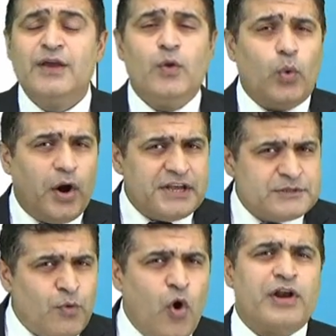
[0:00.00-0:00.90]
What is
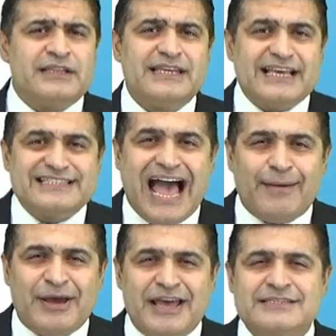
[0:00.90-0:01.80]
more in the
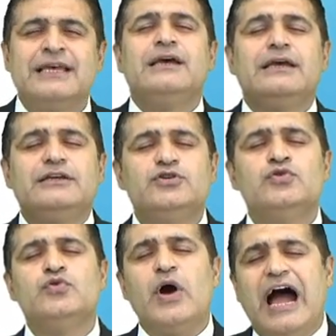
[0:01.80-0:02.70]
exam is
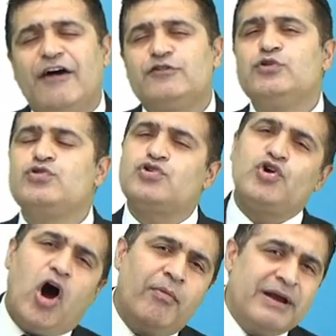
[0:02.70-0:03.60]
you have to
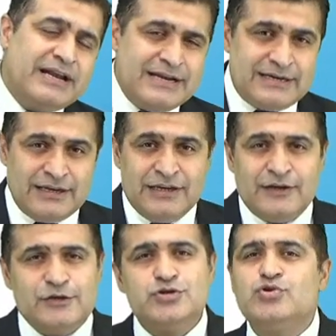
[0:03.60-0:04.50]
comment,
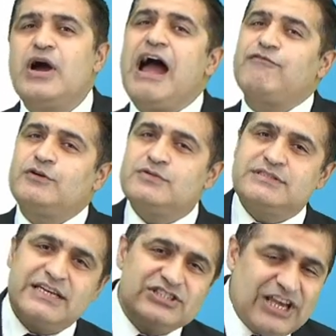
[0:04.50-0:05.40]
you have to
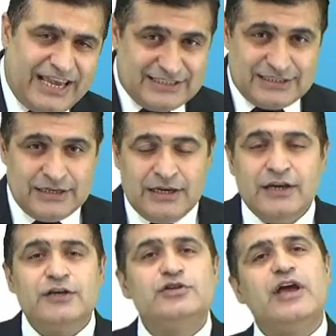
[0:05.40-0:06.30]
suggest, you